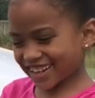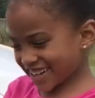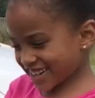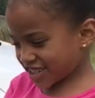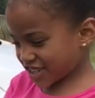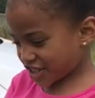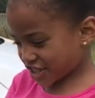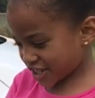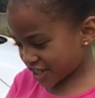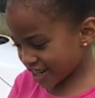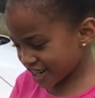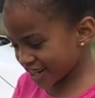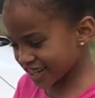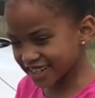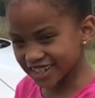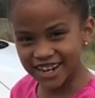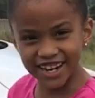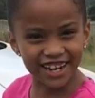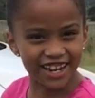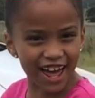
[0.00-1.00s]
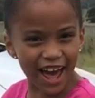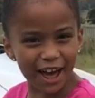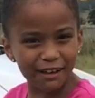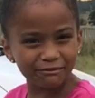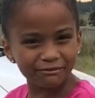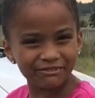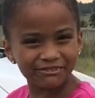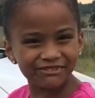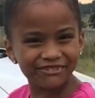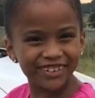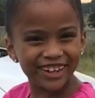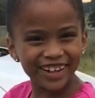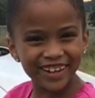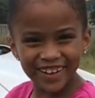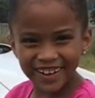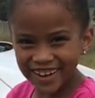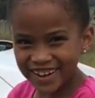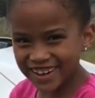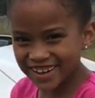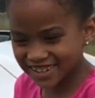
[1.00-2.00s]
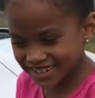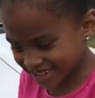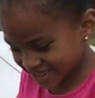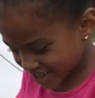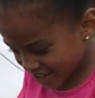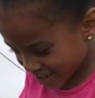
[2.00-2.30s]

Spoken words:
a genie lamp because